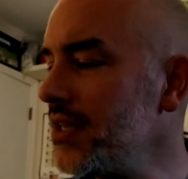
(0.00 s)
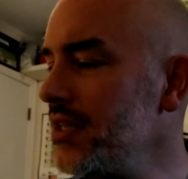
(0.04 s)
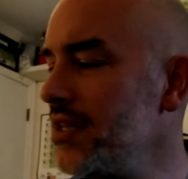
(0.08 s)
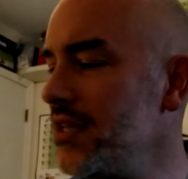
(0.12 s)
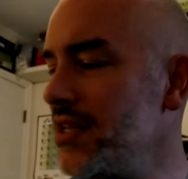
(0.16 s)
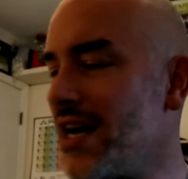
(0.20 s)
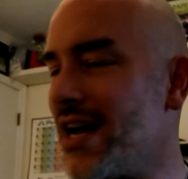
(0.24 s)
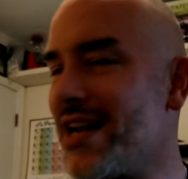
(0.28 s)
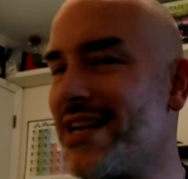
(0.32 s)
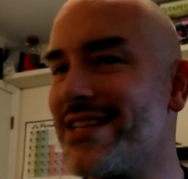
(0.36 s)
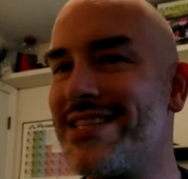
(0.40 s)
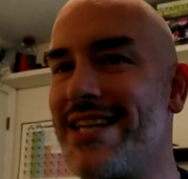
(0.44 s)

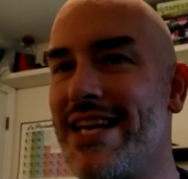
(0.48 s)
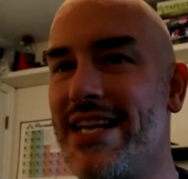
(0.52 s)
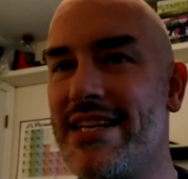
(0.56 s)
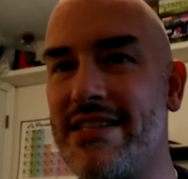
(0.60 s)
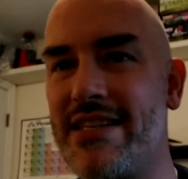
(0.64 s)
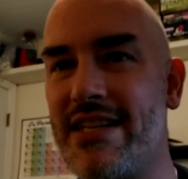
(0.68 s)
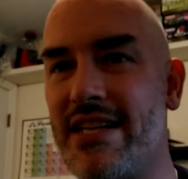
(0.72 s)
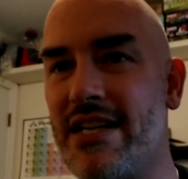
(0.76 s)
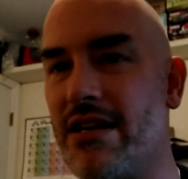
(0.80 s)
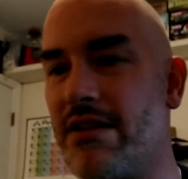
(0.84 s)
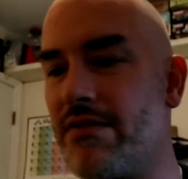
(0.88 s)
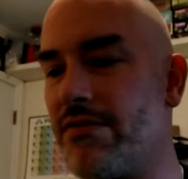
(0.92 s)
Not a
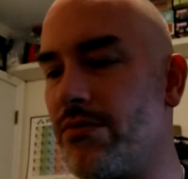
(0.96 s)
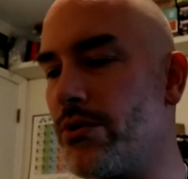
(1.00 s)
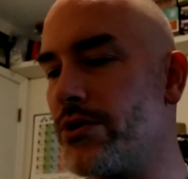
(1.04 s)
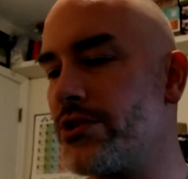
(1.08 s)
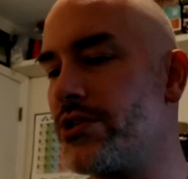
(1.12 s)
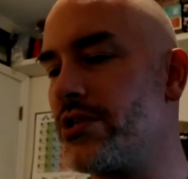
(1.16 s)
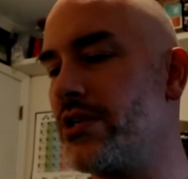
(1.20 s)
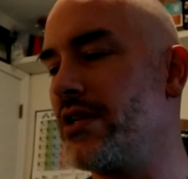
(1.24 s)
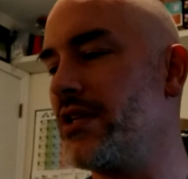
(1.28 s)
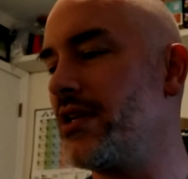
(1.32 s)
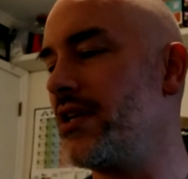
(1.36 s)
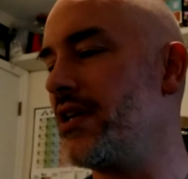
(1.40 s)
tasting,
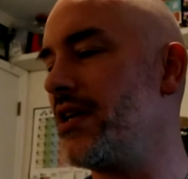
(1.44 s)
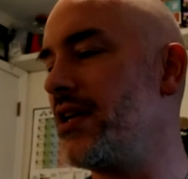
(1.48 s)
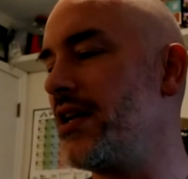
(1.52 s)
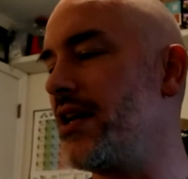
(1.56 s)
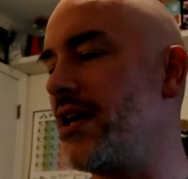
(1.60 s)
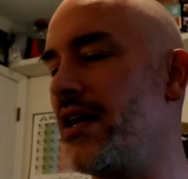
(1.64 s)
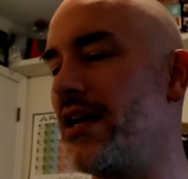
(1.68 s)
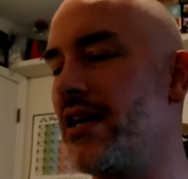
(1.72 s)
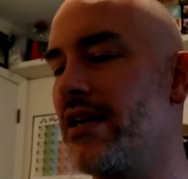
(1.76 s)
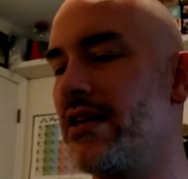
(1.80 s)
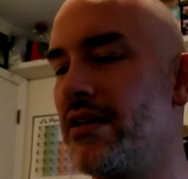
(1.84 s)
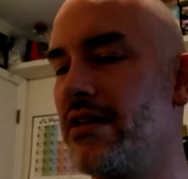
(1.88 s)
unfortunately.
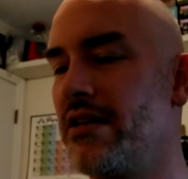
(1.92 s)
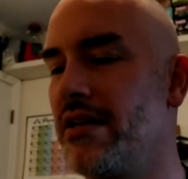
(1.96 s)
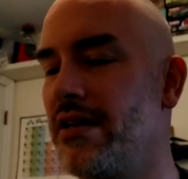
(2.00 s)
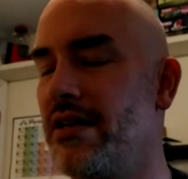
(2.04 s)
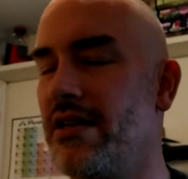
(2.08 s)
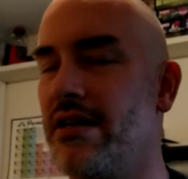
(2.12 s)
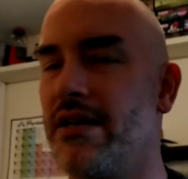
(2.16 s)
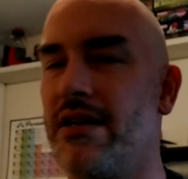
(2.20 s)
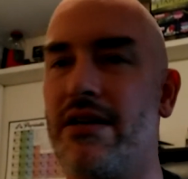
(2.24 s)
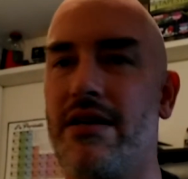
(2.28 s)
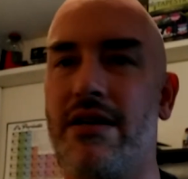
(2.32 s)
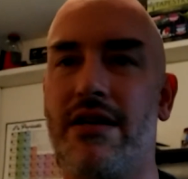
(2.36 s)

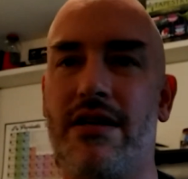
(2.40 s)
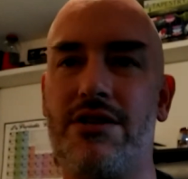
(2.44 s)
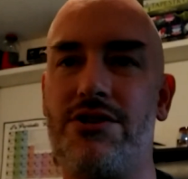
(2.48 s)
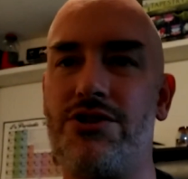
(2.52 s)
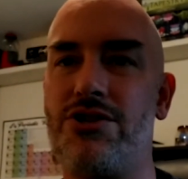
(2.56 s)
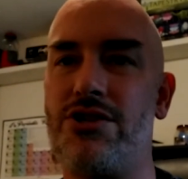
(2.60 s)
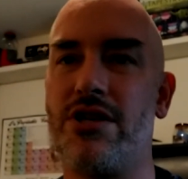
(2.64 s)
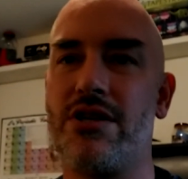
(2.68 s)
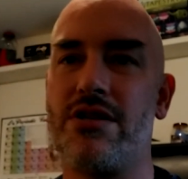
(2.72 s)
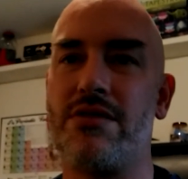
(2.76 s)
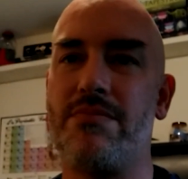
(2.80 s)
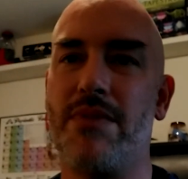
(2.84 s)
It's
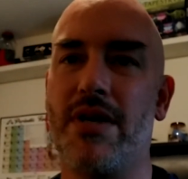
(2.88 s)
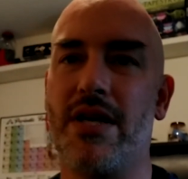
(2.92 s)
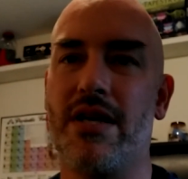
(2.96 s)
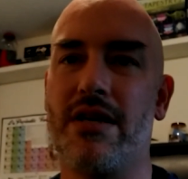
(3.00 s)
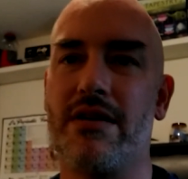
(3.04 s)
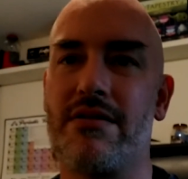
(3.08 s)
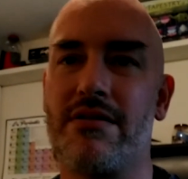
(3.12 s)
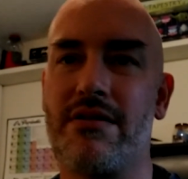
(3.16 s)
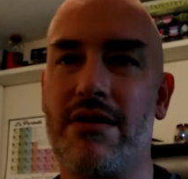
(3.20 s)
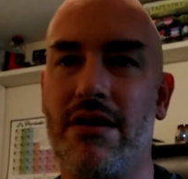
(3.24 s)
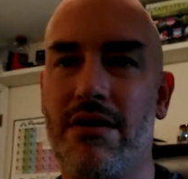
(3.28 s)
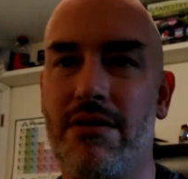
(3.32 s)
just me,
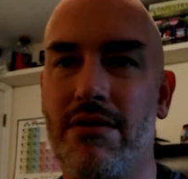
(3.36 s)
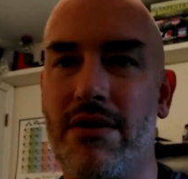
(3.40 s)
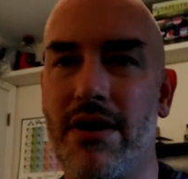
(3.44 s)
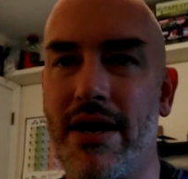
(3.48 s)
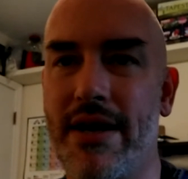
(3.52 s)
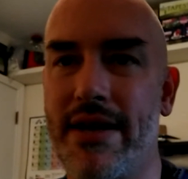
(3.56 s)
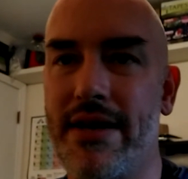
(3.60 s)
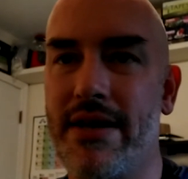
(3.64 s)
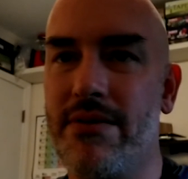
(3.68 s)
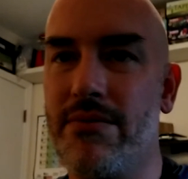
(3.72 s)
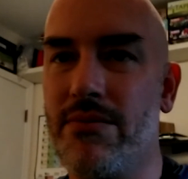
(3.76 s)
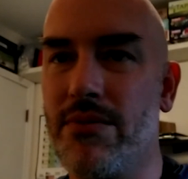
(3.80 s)
so
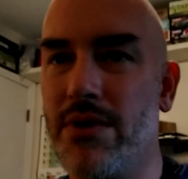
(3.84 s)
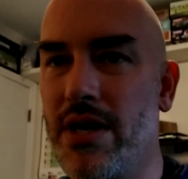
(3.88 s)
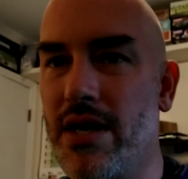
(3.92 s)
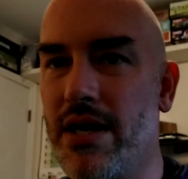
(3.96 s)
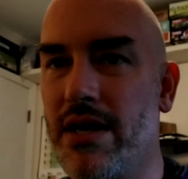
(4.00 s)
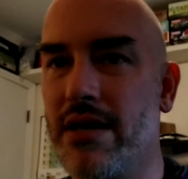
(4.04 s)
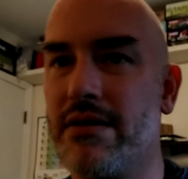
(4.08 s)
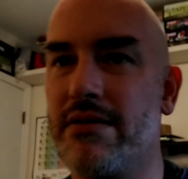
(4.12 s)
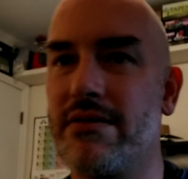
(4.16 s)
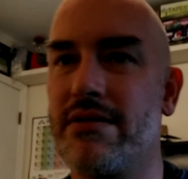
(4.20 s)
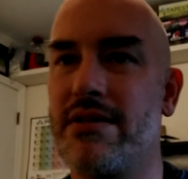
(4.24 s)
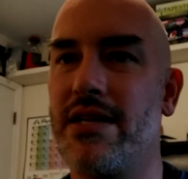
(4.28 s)
I didn't want
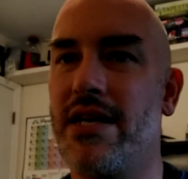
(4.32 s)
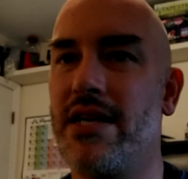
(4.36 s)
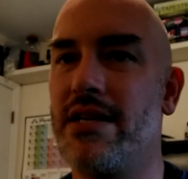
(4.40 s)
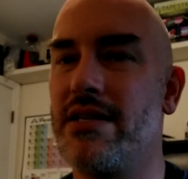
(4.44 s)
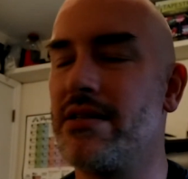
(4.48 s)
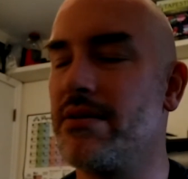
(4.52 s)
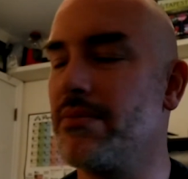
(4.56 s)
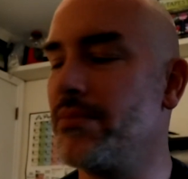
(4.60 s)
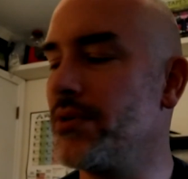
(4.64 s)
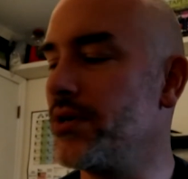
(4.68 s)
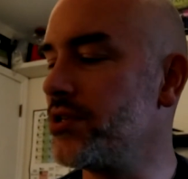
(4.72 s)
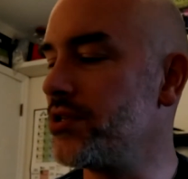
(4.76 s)
to
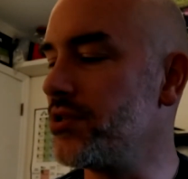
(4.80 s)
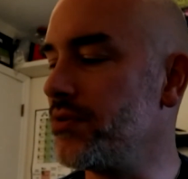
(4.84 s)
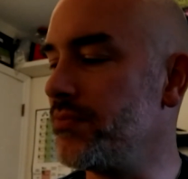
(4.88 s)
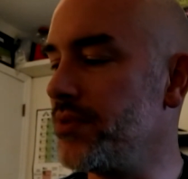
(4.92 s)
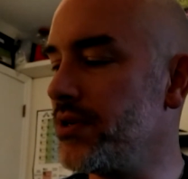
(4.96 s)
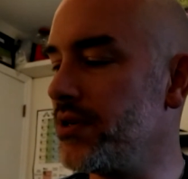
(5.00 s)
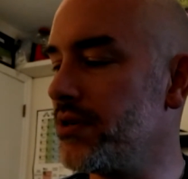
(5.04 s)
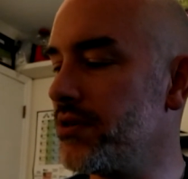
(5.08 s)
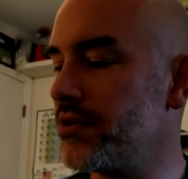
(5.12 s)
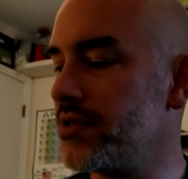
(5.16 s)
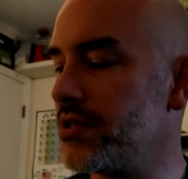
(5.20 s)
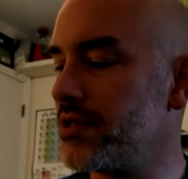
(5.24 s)
taste a bunch of
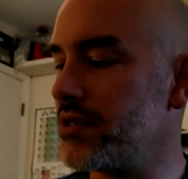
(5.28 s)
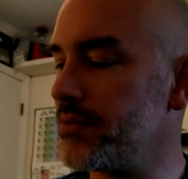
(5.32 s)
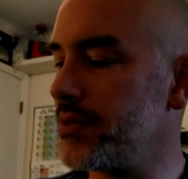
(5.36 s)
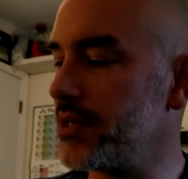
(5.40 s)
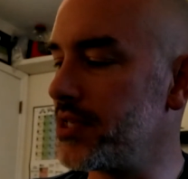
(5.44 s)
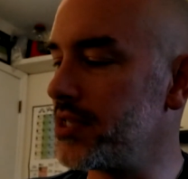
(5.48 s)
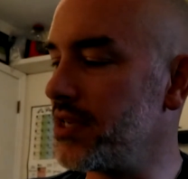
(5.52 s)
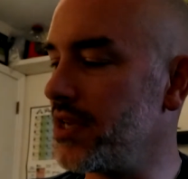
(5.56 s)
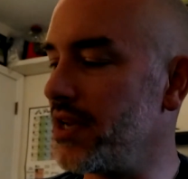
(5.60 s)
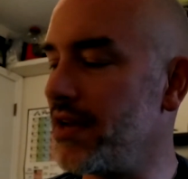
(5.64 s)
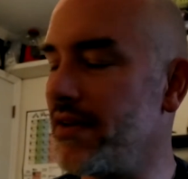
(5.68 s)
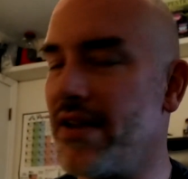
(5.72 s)
beers,
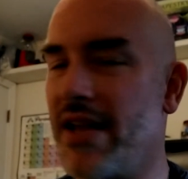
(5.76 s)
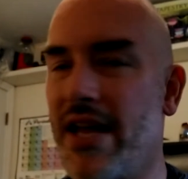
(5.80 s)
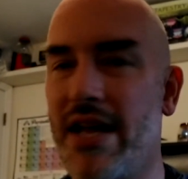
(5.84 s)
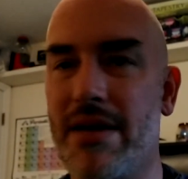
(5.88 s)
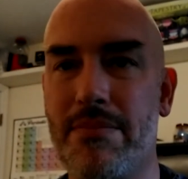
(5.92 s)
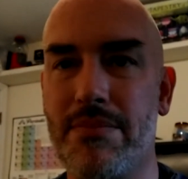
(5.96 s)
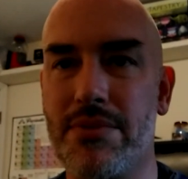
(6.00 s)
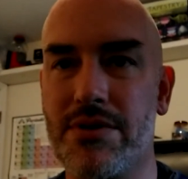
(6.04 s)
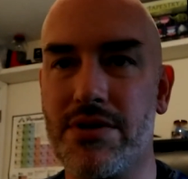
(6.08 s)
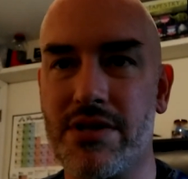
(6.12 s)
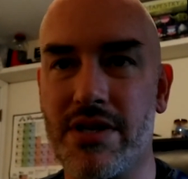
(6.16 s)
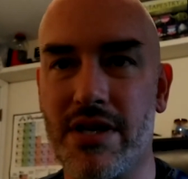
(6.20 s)
especially at
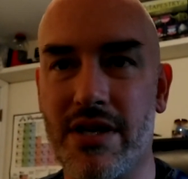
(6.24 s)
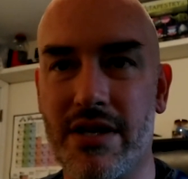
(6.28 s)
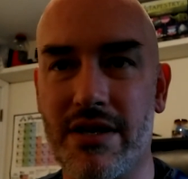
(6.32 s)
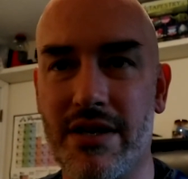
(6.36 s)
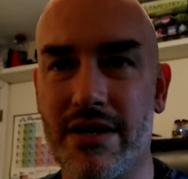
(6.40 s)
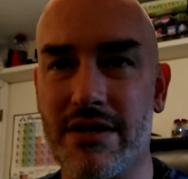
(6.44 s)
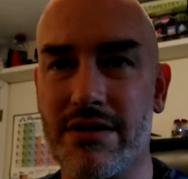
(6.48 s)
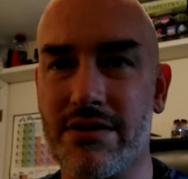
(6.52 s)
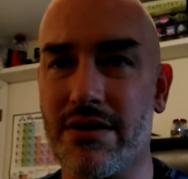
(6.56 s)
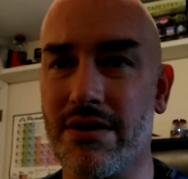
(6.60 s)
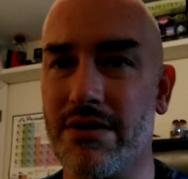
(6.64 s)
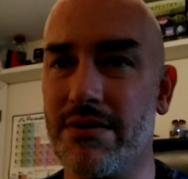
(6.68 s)
8%.
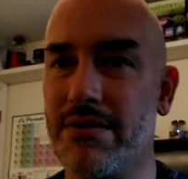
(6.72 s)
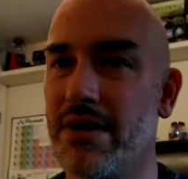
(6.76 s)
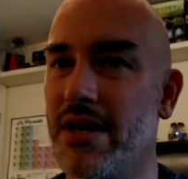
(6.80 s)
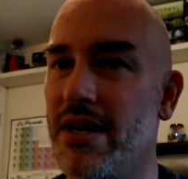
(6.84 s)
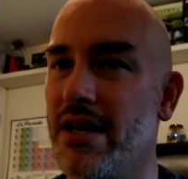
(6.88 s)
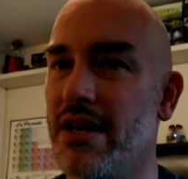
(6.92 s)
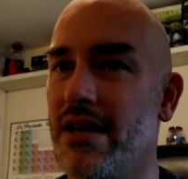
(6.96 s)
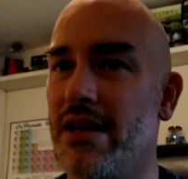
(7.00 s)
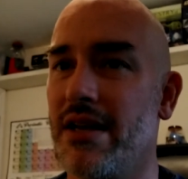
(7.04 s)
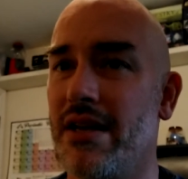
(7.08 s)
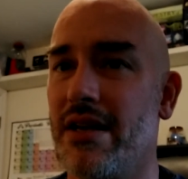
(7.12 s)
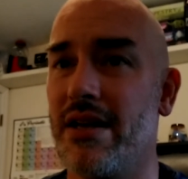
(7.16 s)
So
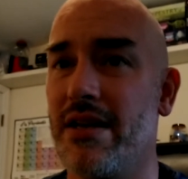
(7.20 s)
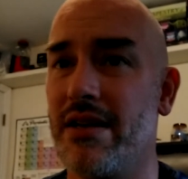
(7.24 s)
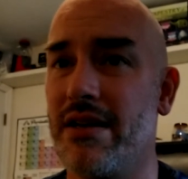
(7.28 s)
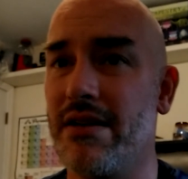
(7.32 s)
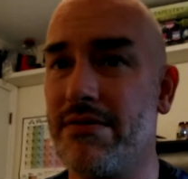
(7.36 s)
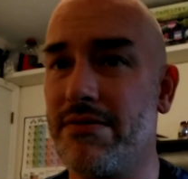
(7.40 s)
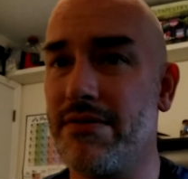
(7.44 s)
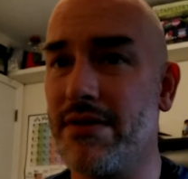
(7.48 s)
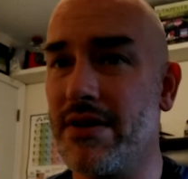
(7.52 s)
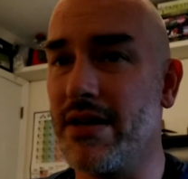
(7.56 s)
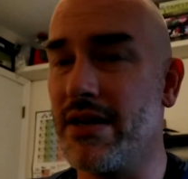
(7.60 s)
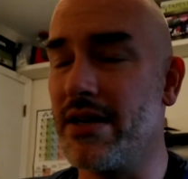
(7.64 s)

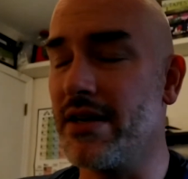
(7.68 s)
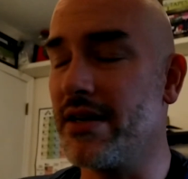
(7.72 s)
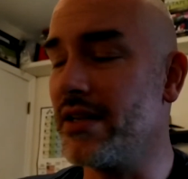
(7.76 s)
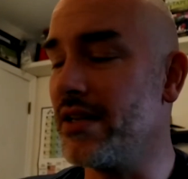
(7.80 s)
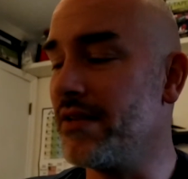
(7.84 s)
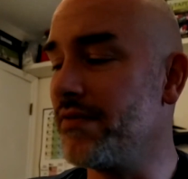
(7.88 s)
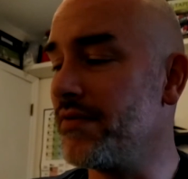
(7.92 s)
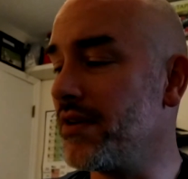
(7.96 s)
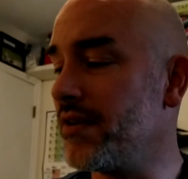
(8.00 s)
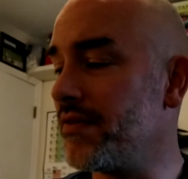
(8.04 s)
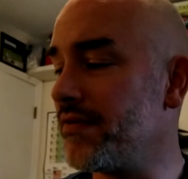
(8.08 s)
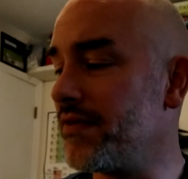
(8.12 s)
if
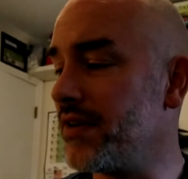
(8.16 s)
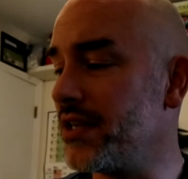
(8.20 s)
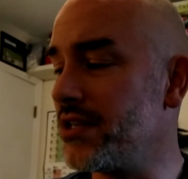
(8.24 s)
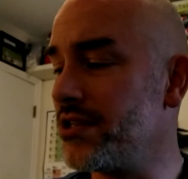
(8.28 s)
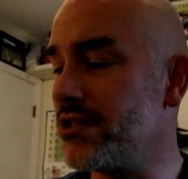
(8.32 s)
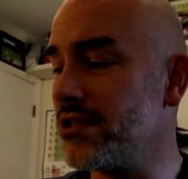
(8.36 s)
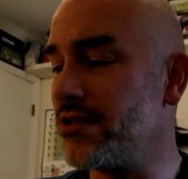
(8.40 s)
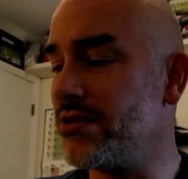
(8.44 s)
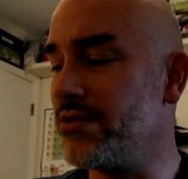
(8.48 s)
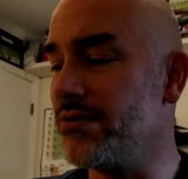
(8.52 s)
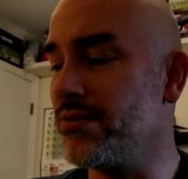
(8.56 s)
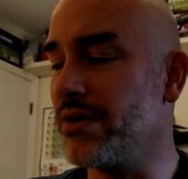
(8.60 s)
even if I
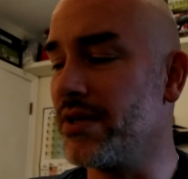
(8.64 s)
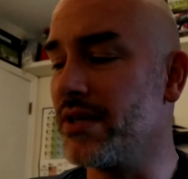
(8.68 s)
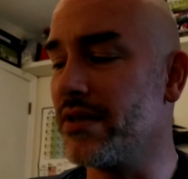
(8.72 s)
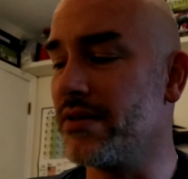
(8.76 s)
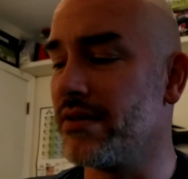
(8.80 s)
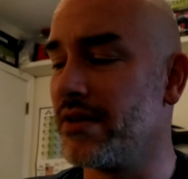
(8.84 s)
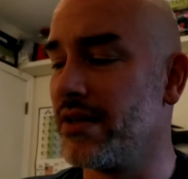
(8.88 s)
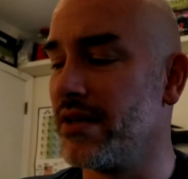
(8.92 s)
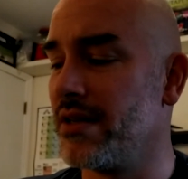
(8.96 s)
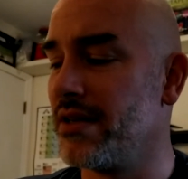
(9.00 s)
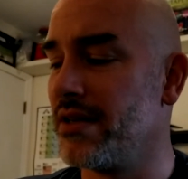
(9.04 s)
just do a